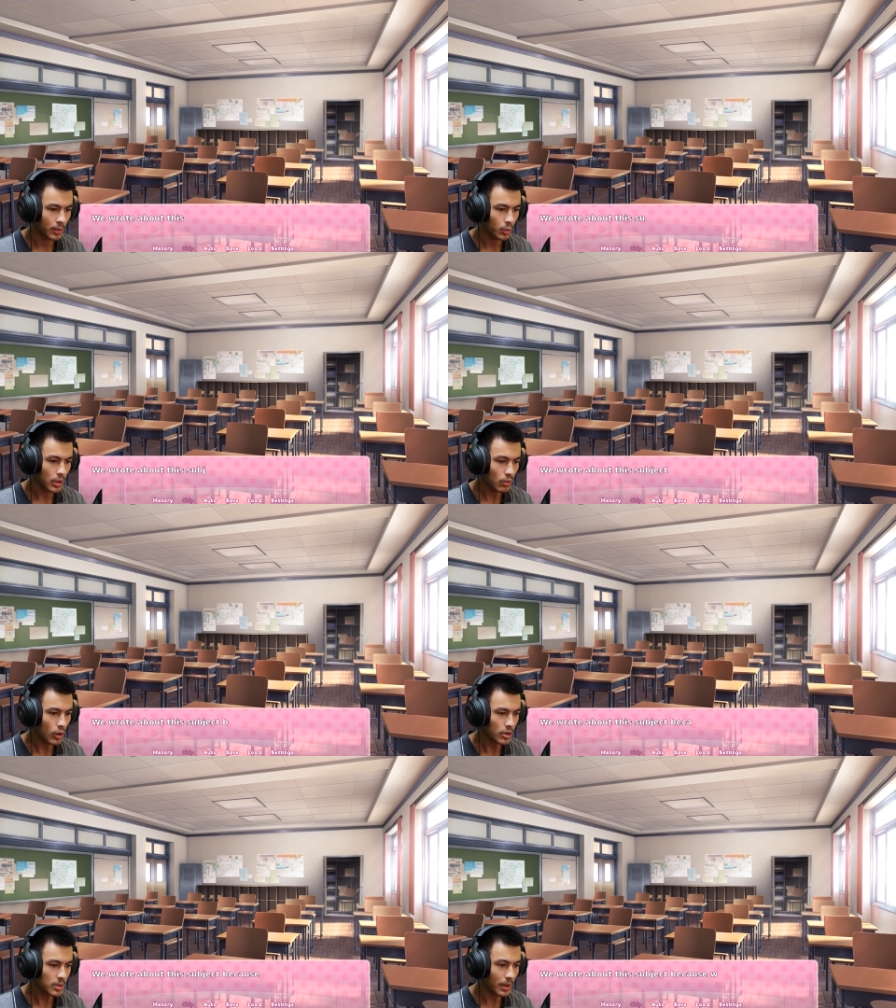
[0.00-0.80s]
We
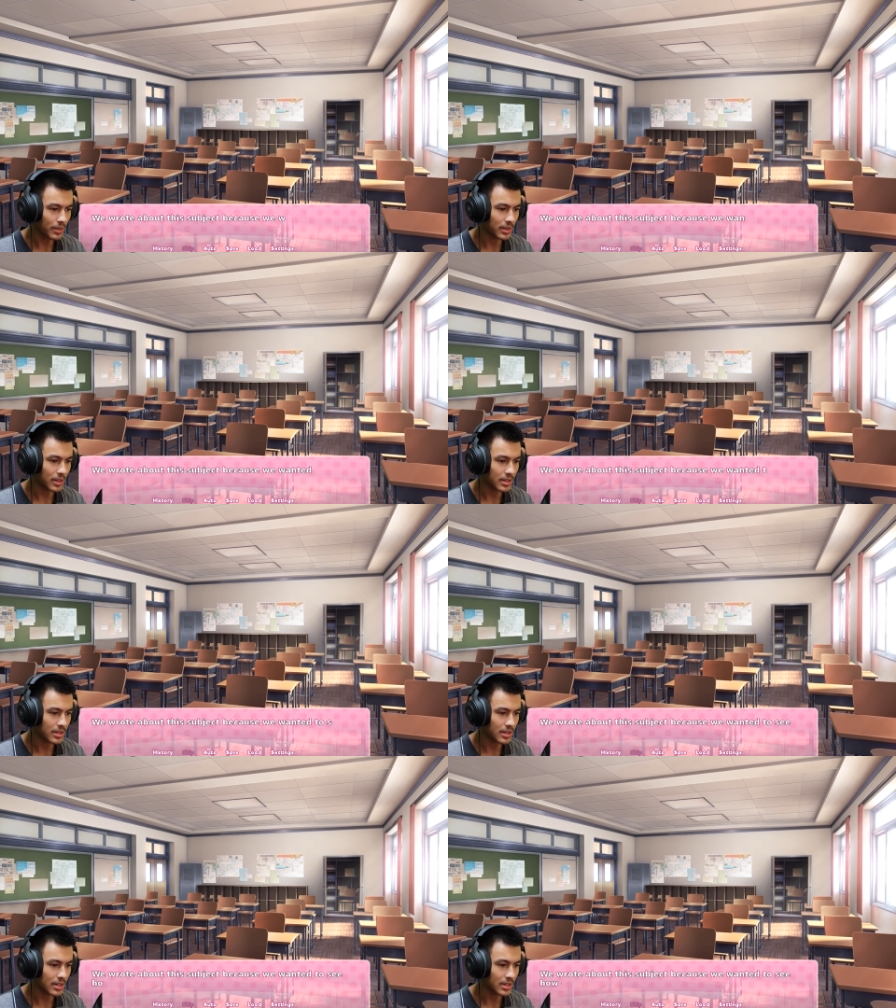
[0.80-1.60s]
wrote about this
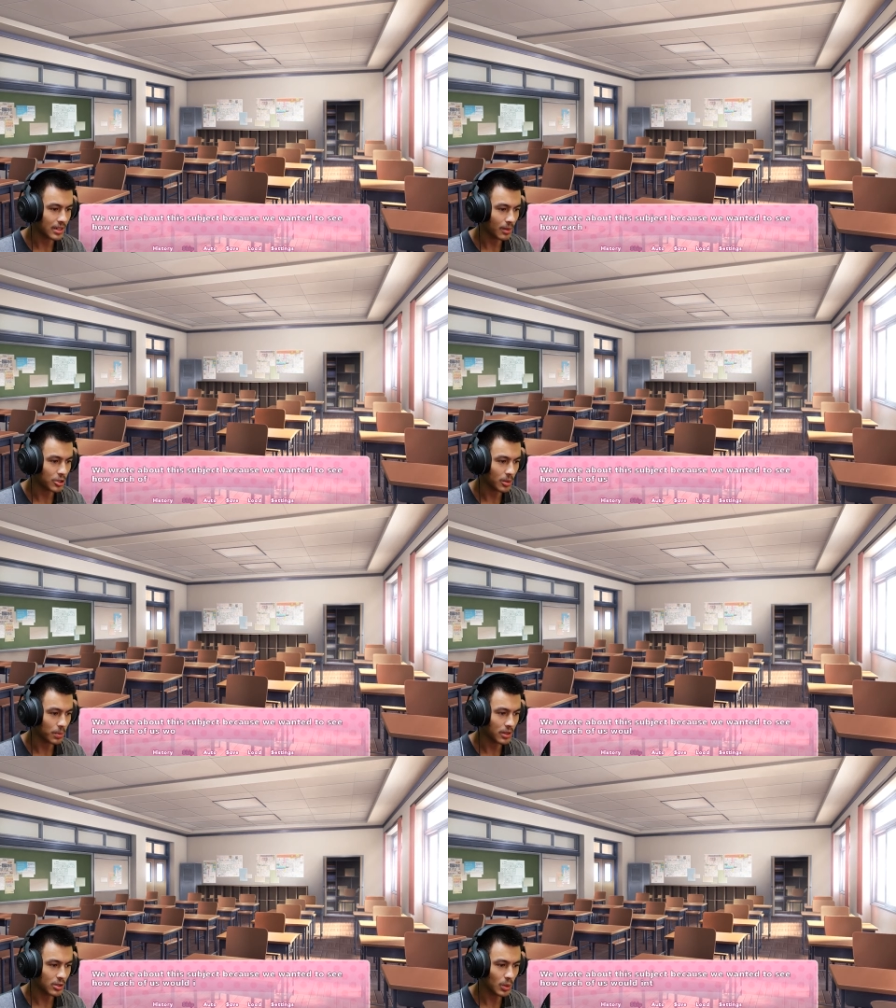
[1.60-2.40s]
subject
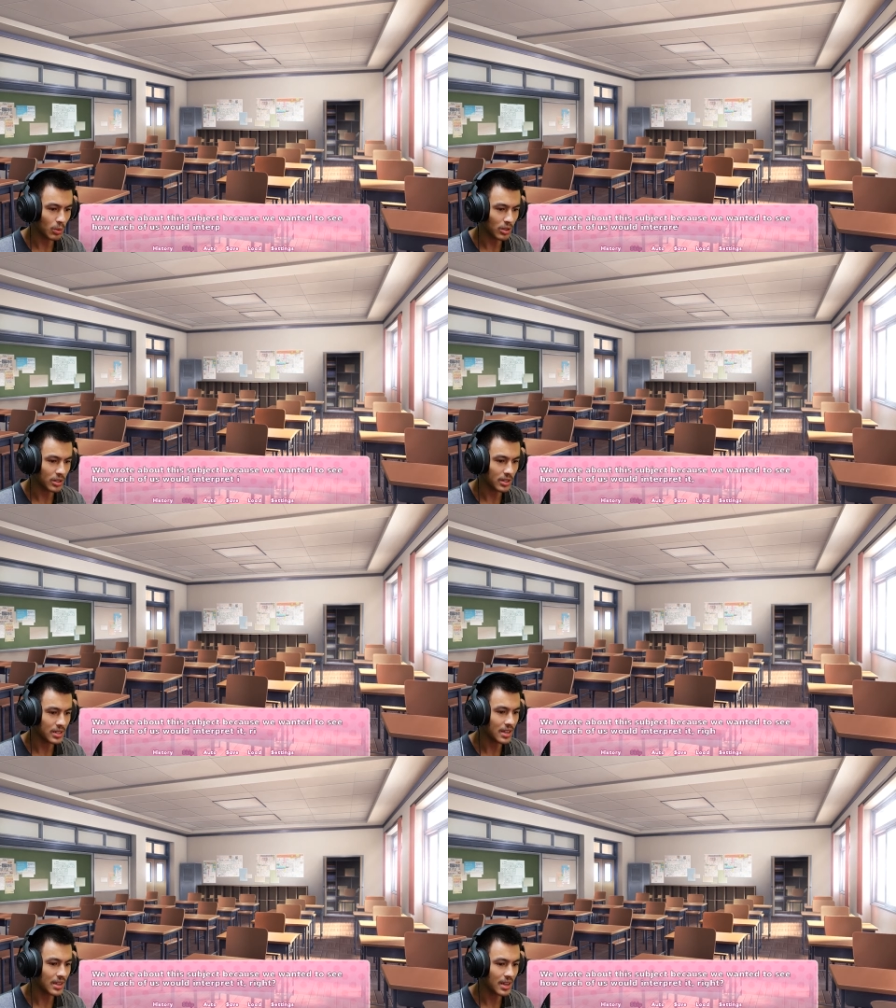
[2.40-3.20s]
because we wanted to
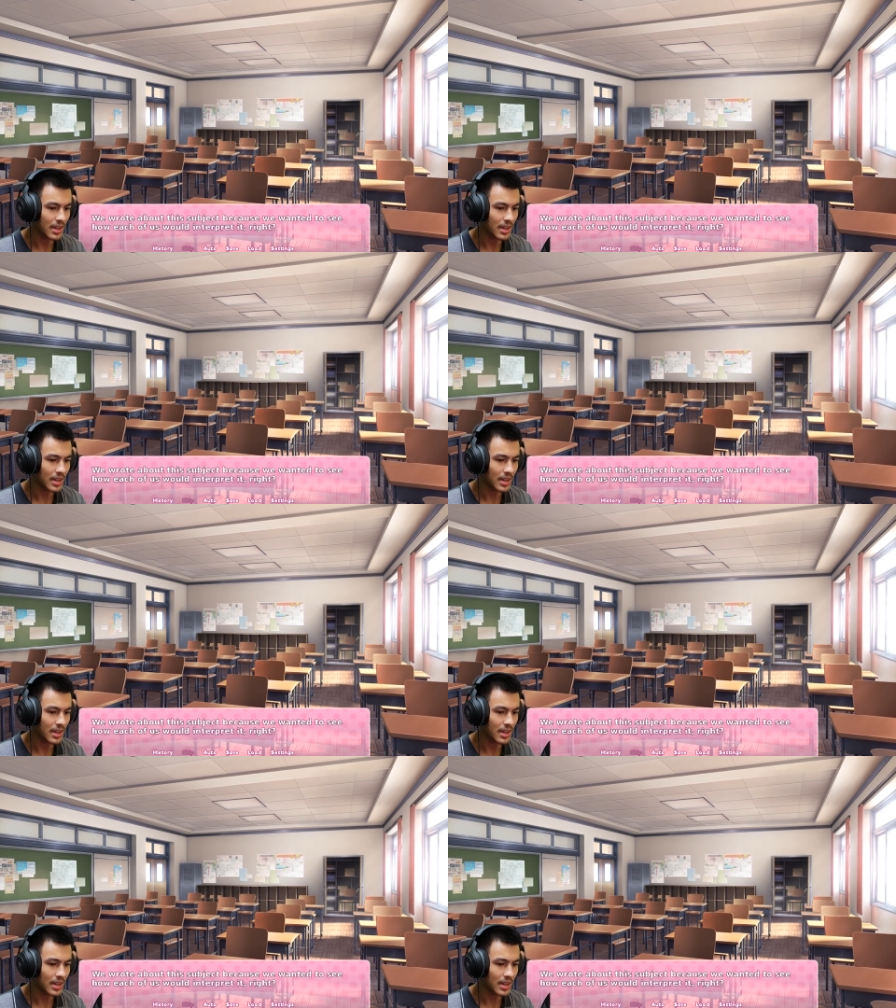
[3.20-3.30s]
see